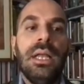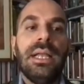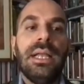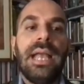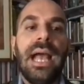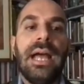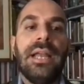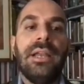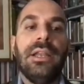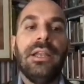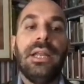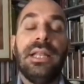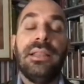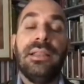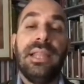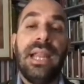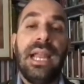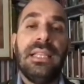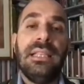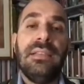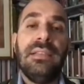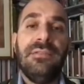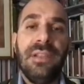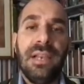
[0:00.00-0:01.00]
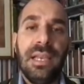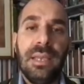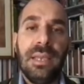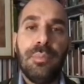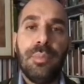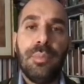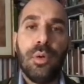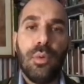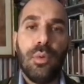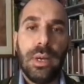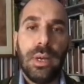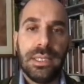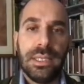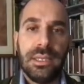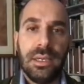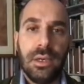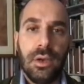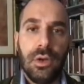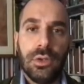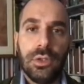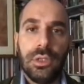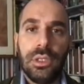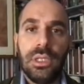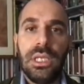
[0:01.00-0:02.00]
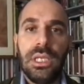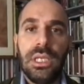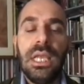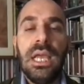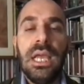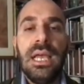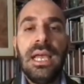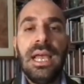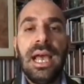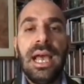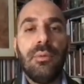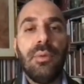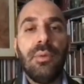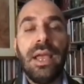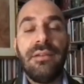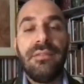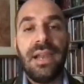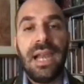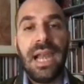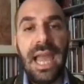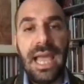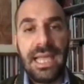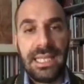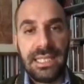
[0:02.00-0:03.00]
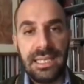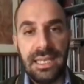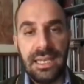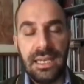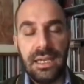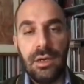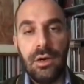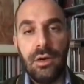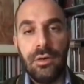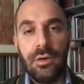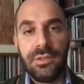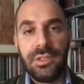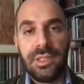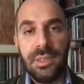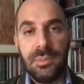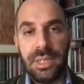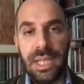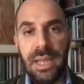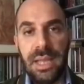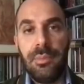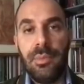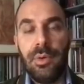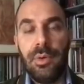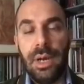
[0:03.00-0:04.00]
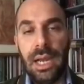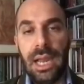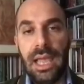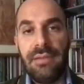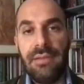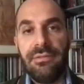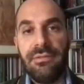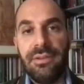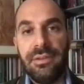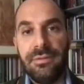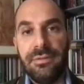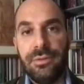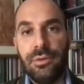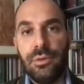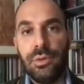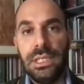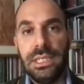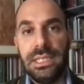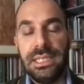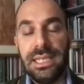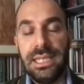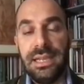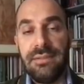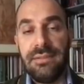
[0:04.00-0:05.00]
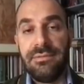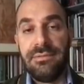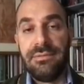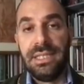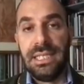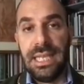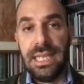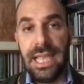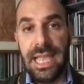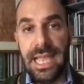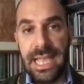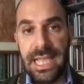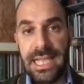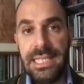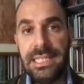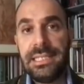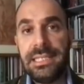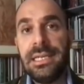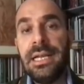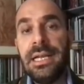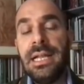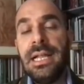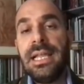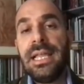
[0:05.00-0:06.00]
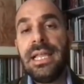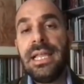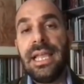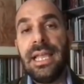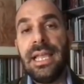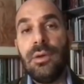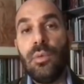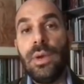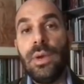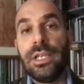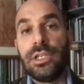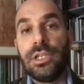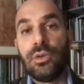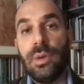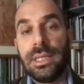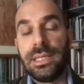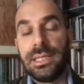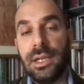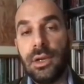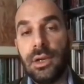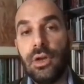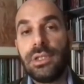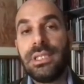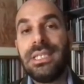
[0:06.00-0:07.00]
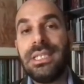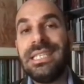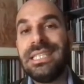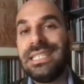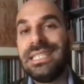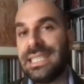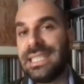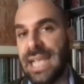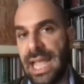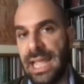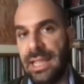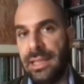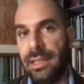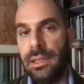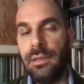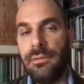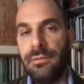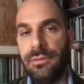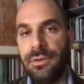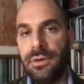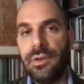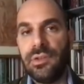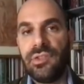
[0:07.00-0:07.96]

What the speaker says: Canon Andrea di Filippo Guazzalotti, and we have a letter of September 11, 1478, in which Guazzalotti sends the